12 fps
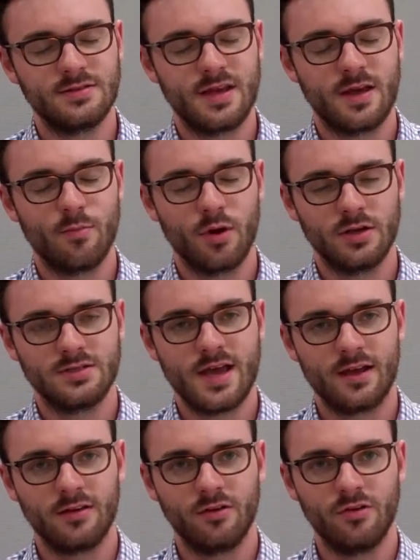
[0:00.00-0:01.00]
Denmark
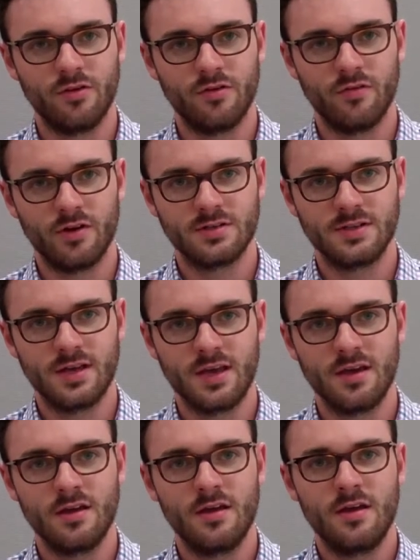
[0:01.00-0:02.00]
Technical
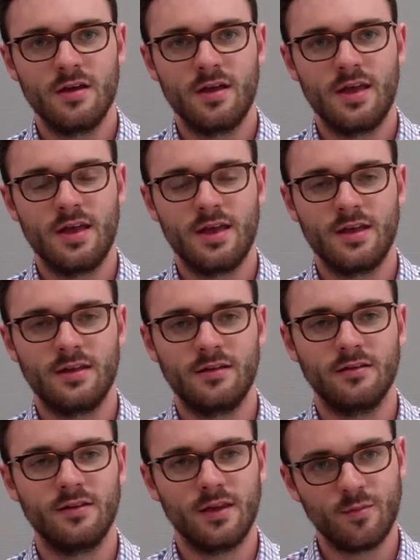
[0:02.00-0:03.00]
University in
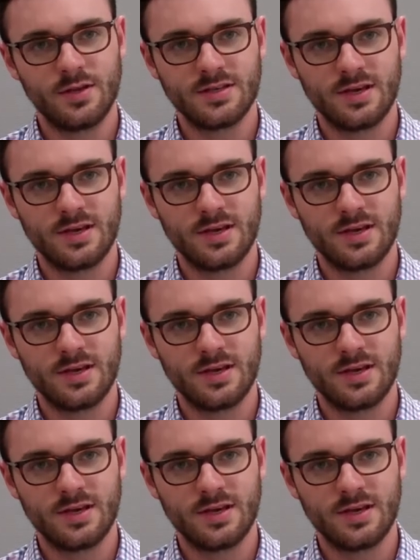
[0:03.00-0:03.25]
Lyngby,